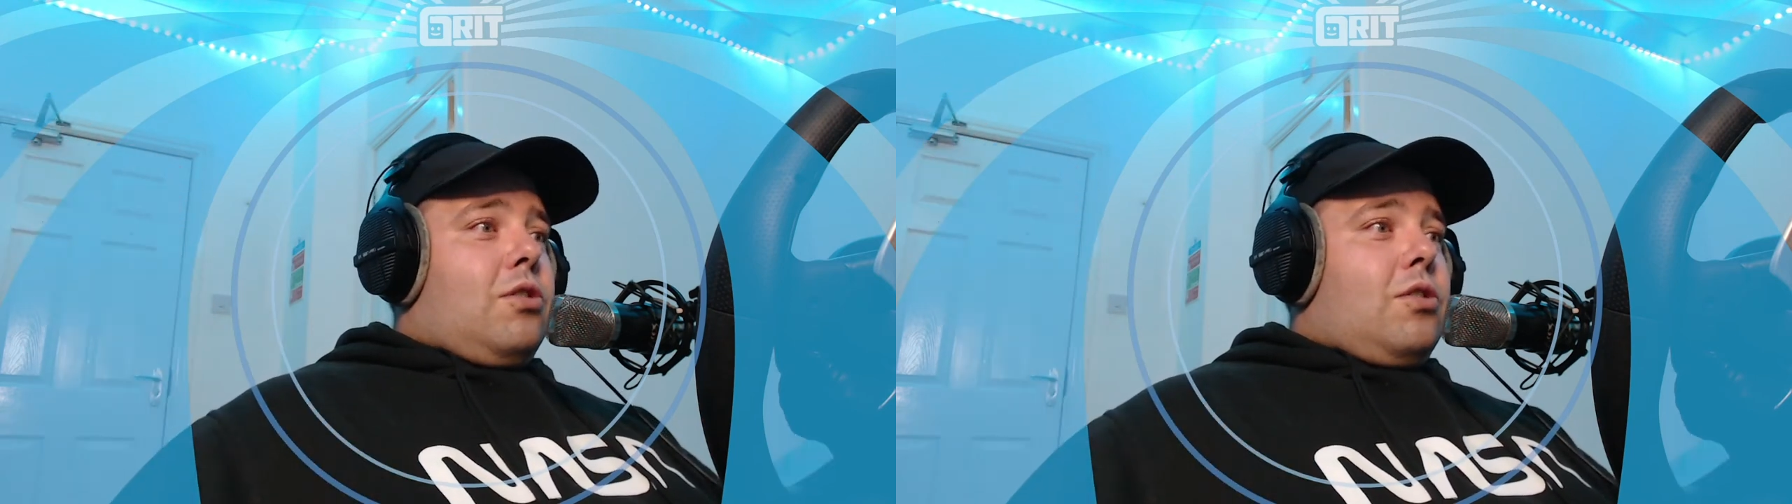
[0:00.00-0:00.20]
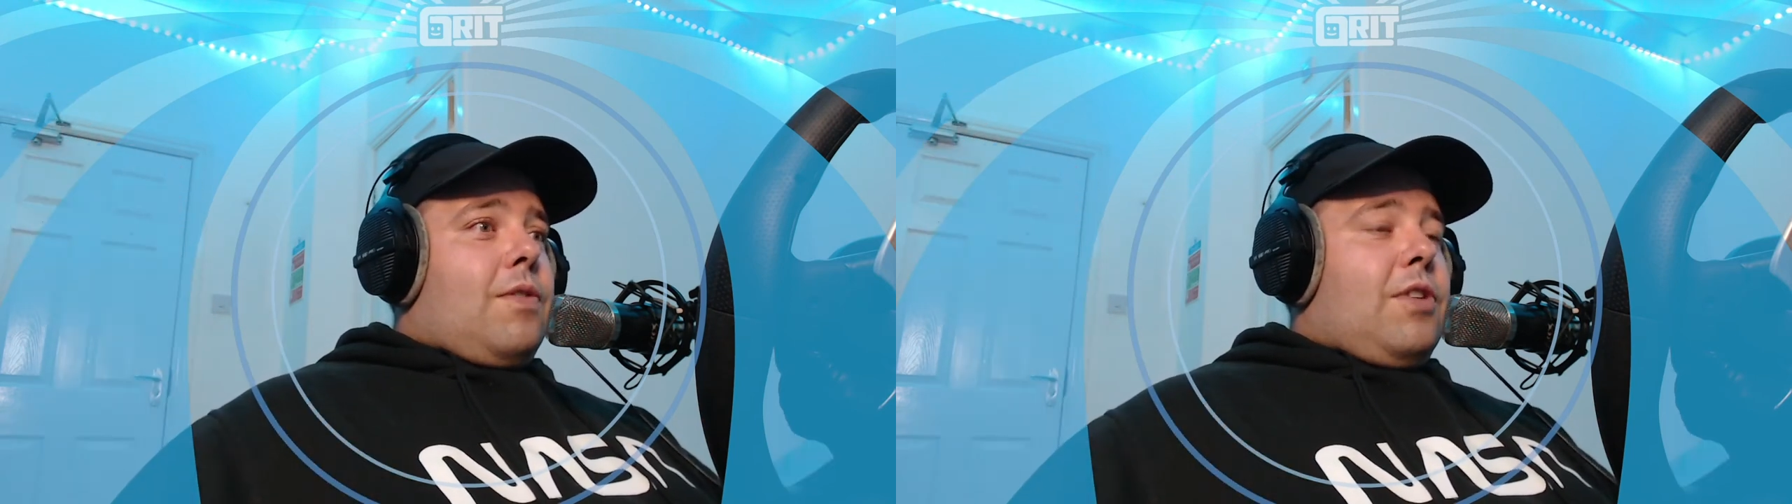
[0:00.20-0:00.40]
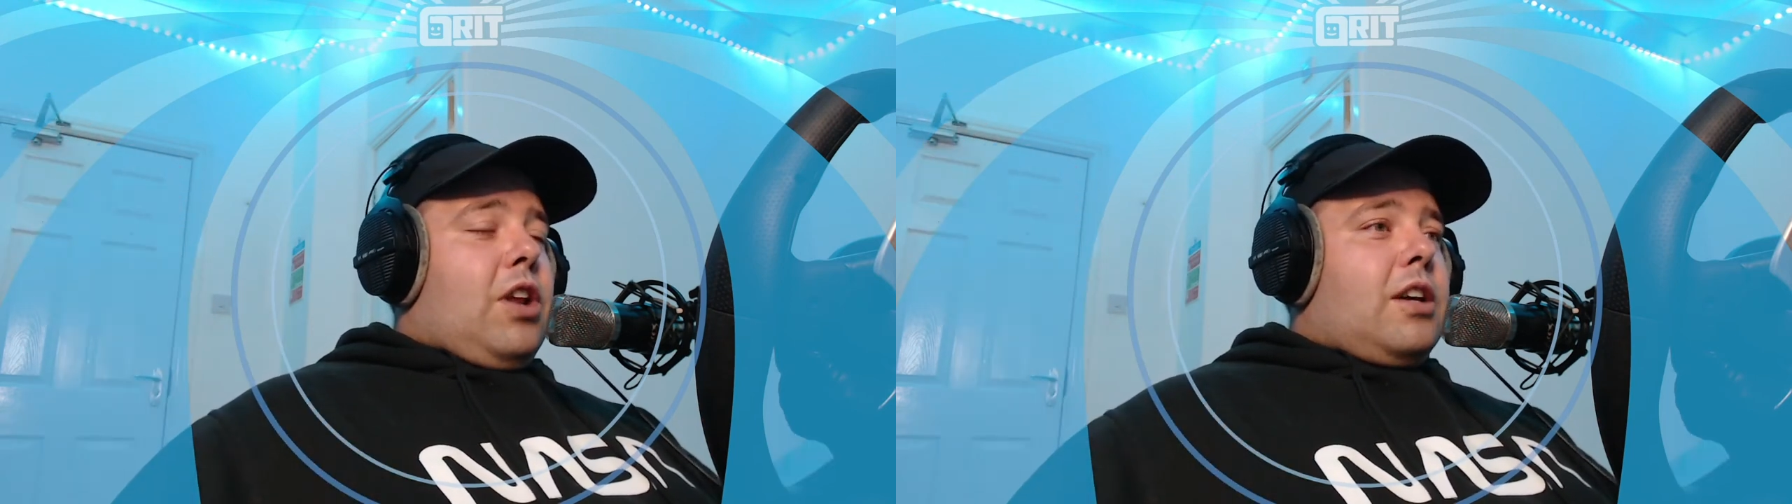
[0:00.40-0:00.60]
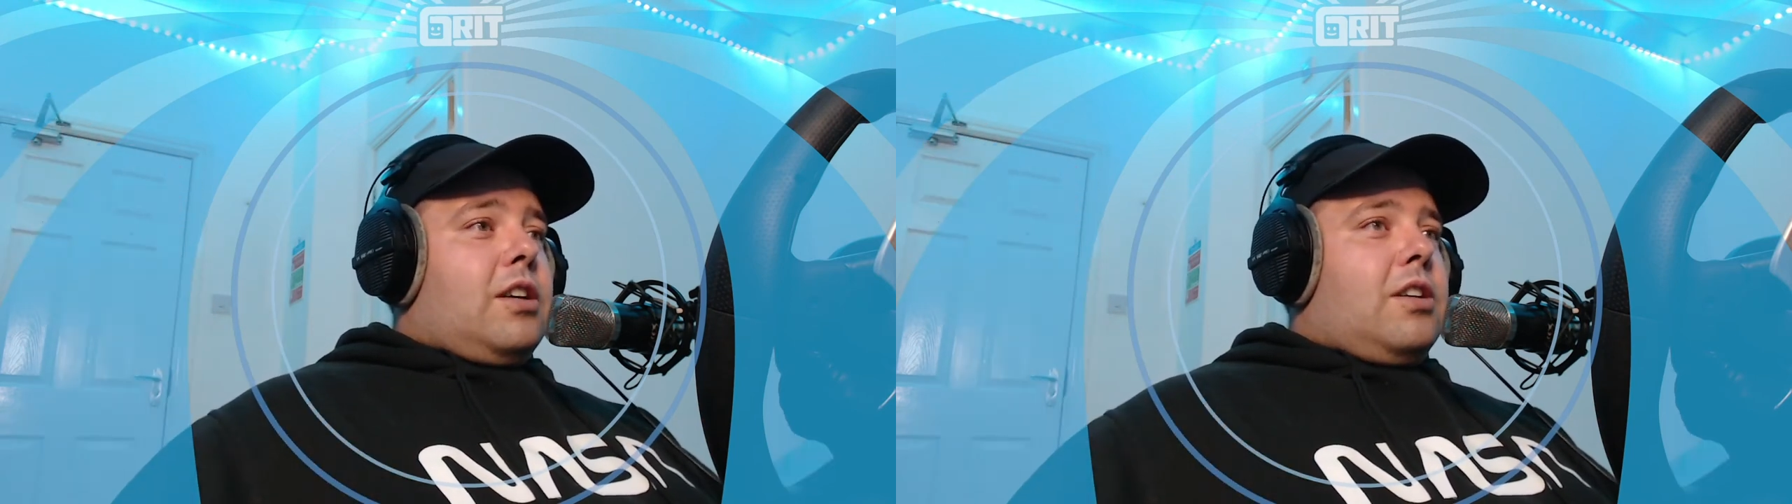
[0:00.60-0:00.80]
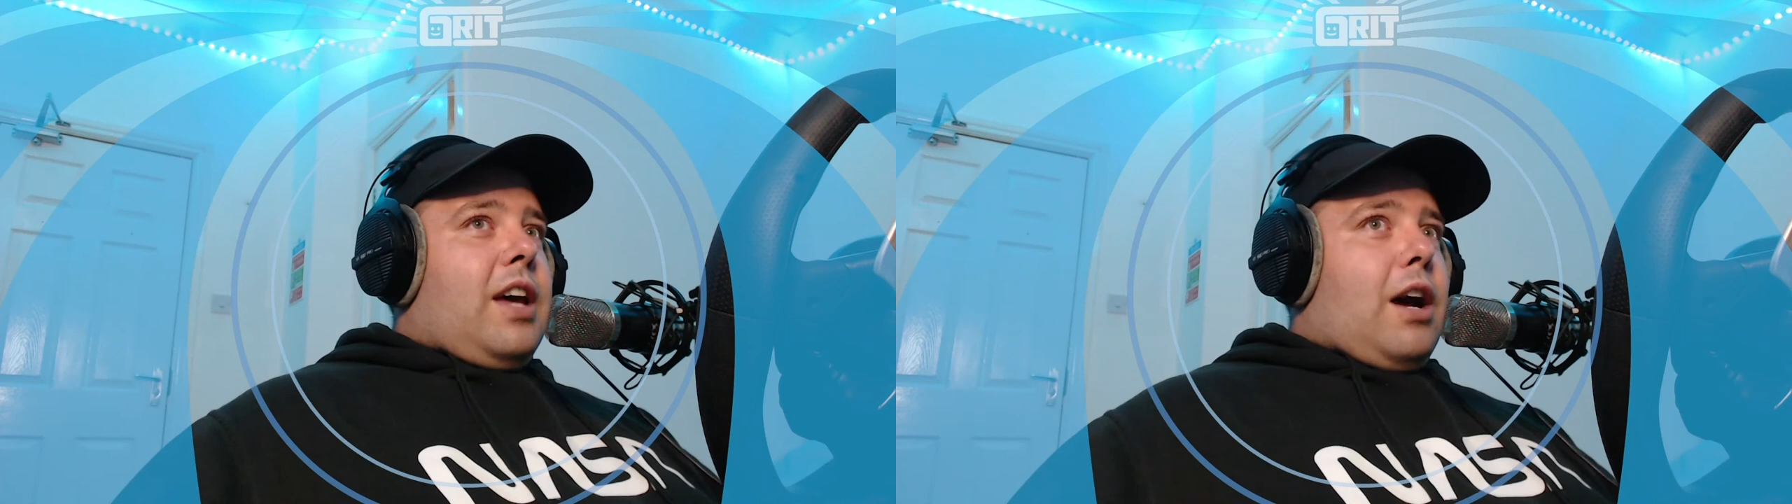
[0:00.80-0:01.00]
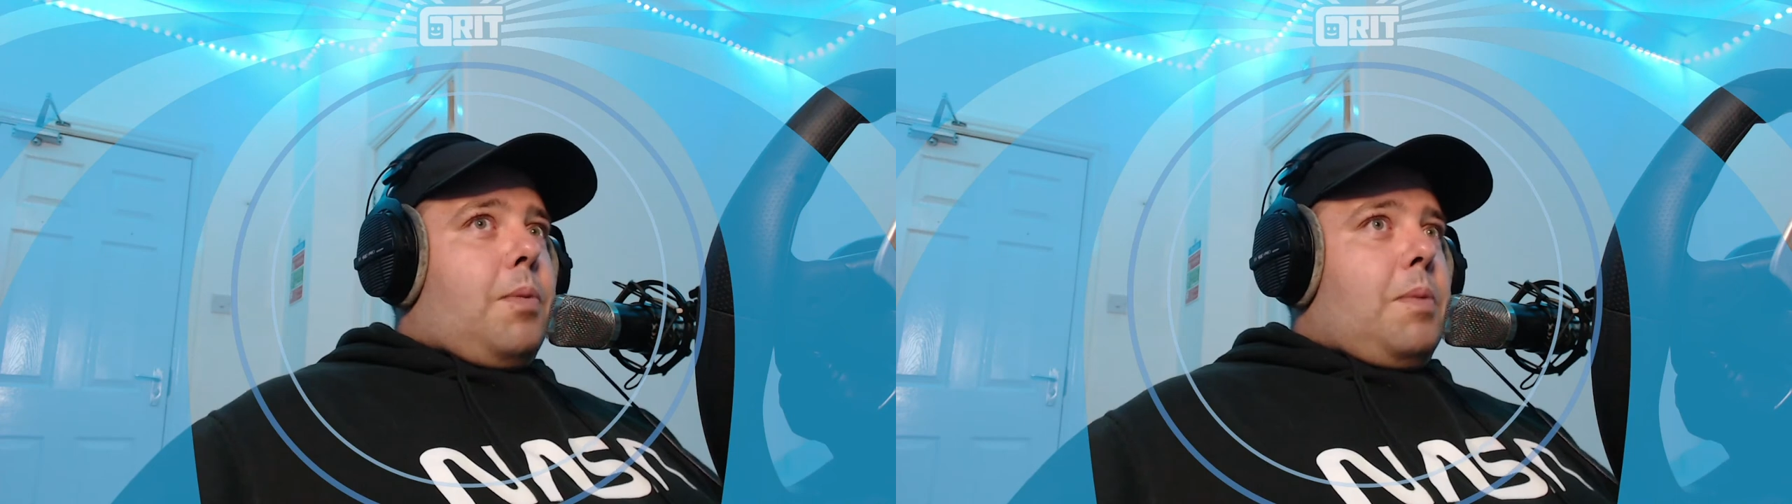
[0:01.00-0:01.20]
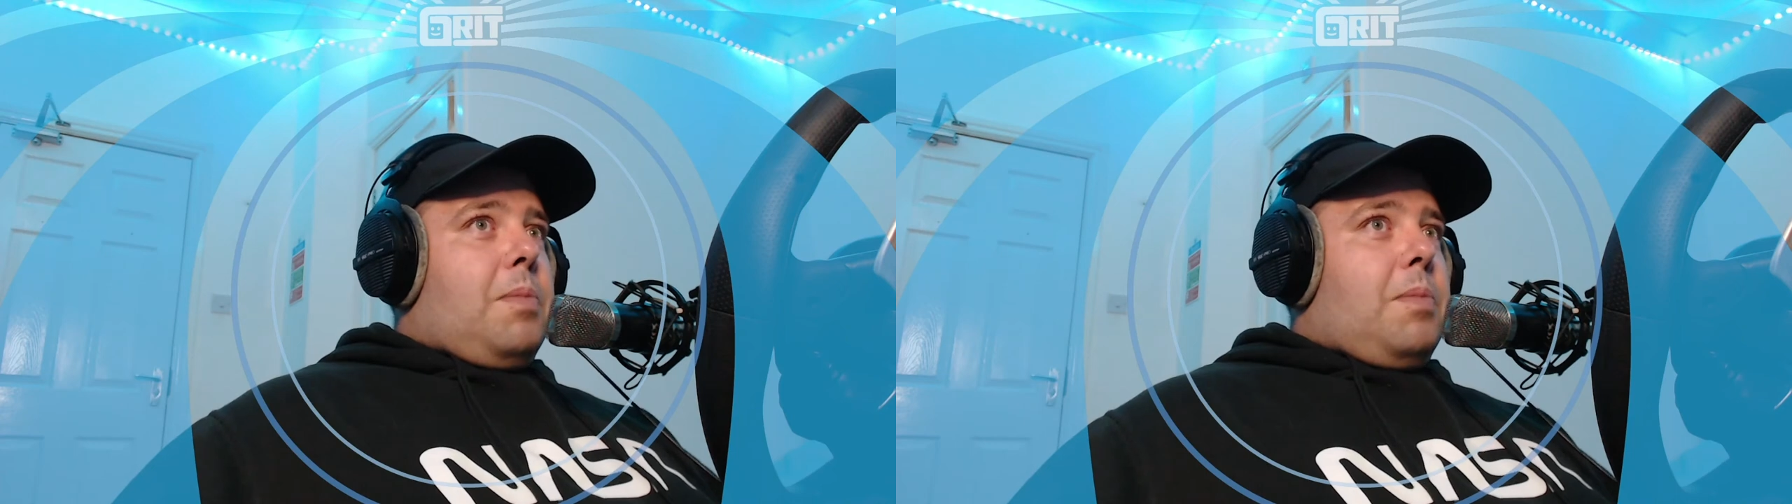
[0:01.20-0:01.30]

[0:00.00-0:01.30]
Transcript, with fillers: if you like helping